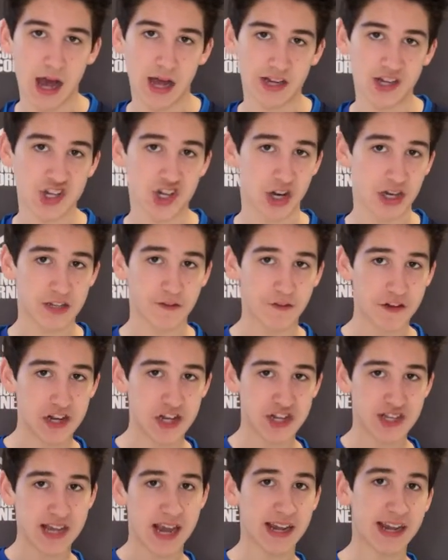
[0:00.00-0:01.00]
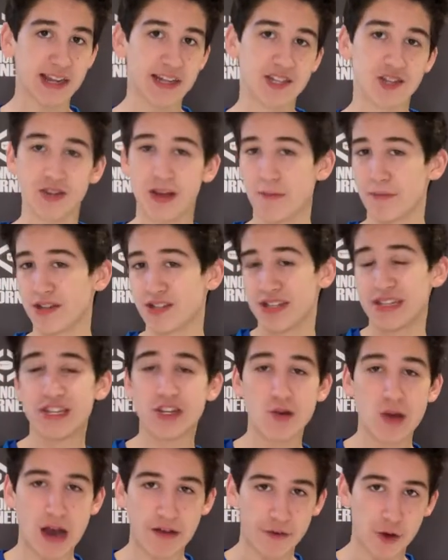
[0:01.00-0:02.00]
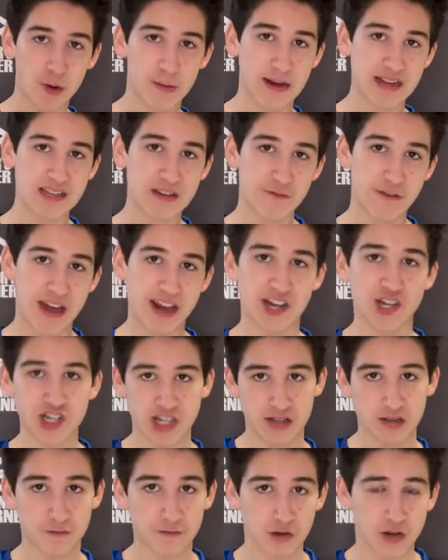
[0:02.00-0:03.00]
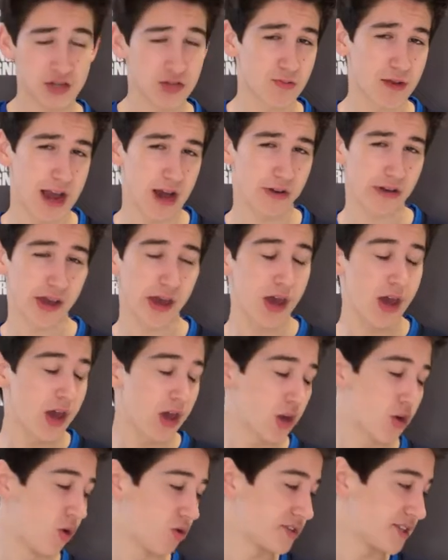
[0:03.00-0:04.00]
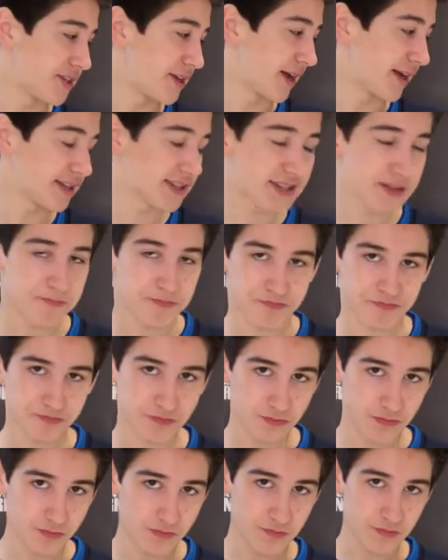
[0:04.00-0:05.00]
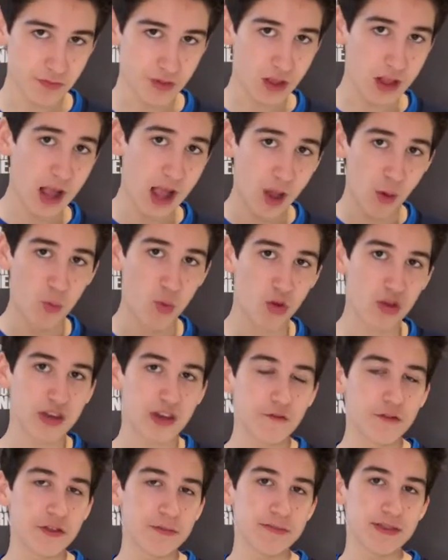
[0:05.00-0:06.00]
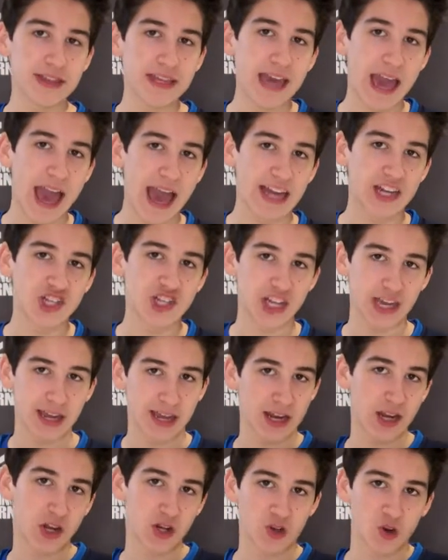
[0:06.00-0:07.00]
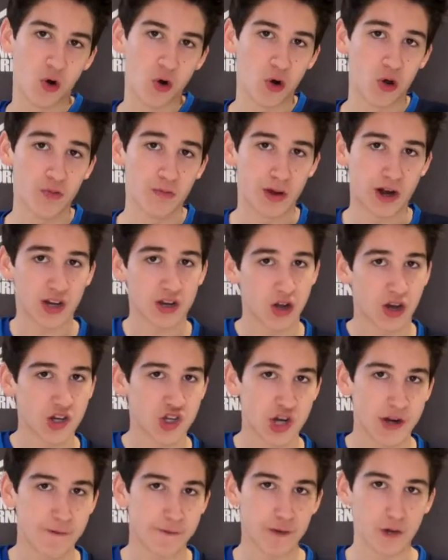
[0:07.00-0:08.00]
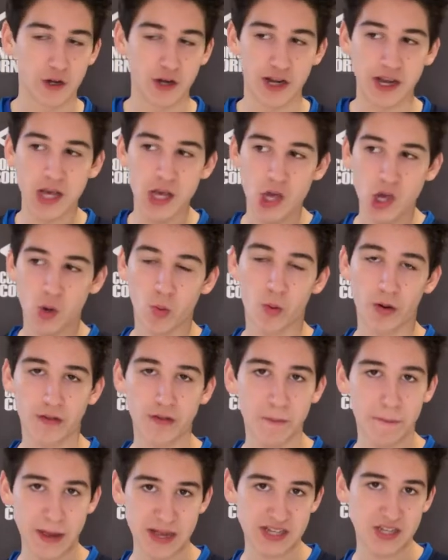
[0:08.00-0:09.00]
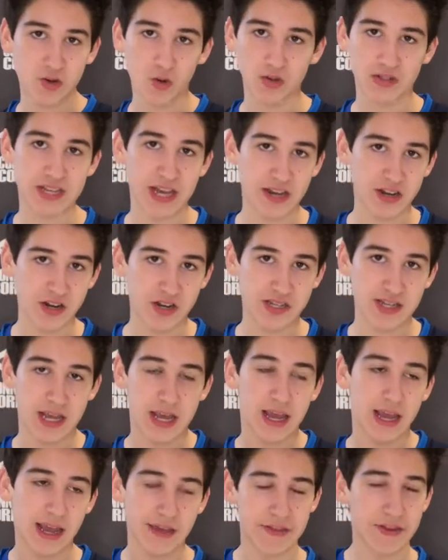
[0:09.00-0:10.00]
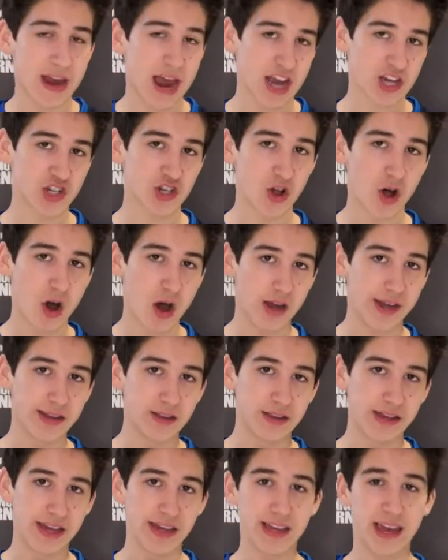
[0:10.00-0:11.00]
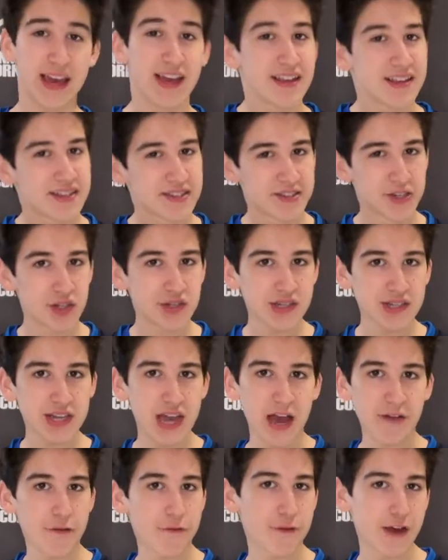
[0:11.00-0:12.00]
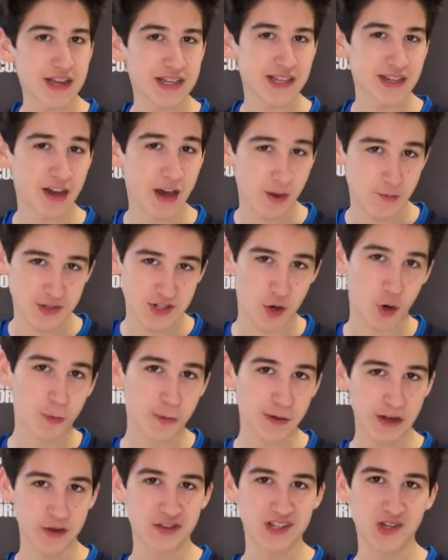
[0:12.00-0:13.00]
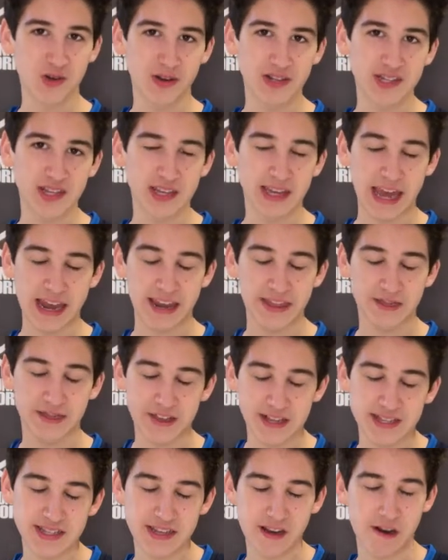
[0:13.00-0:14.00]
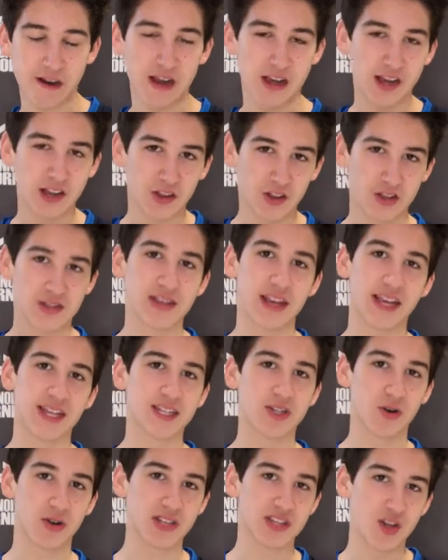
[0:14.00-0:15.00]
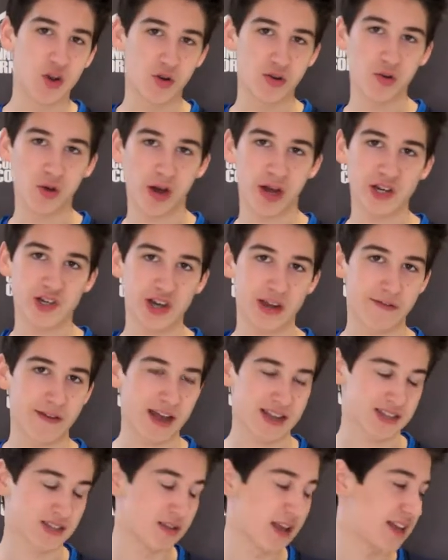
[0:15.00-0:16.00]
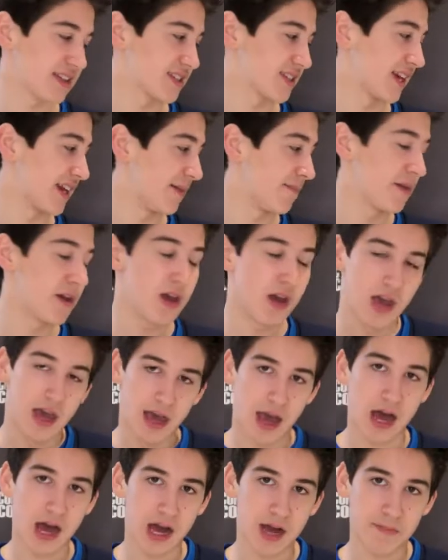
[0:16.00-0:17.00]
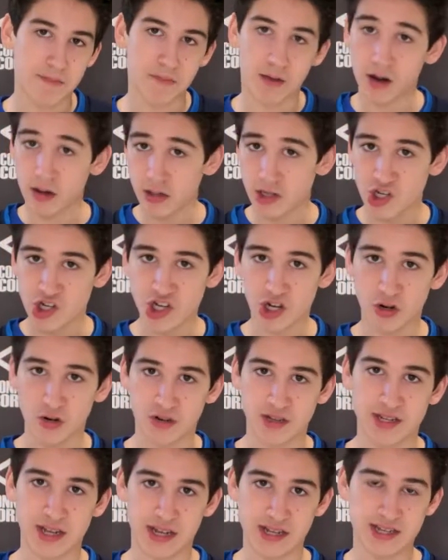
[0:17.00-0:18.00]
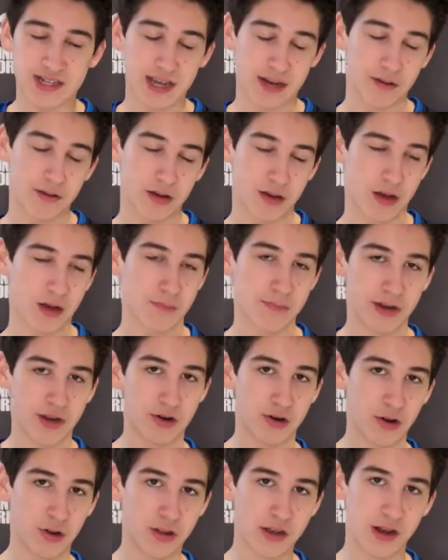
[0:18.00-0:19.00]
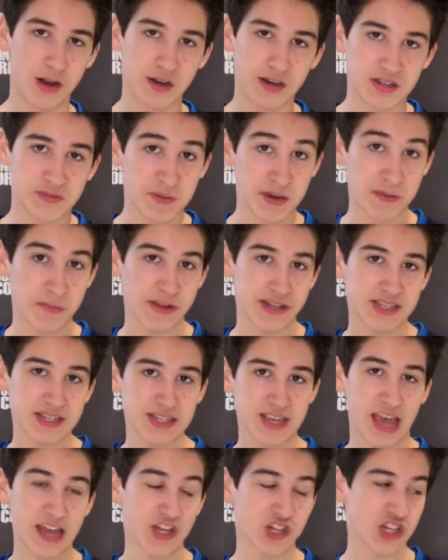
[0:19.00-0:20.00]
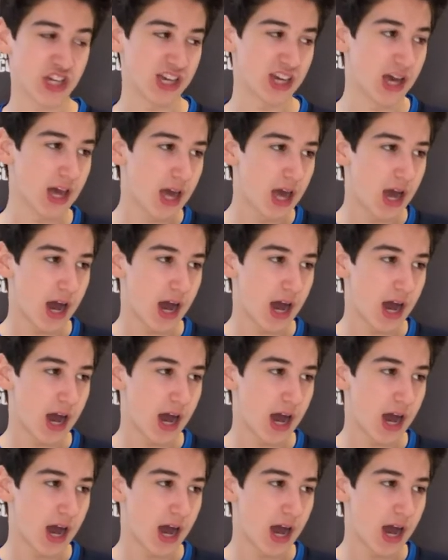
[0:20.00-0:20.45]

Sharks finished second, so that means they do have home ice advantage in the first round. Golden Knights, I will give them the edge in goal. Marc-Andre Fleury, one of the best goaltenders in the National Hockey League, still doesn't have a Vezina. I was hoping he was going to get it this year. Looks like it's going to go to Andrei Vasilevsky. Martin Jones, I said a bit earlier, he's been a bit sketchy.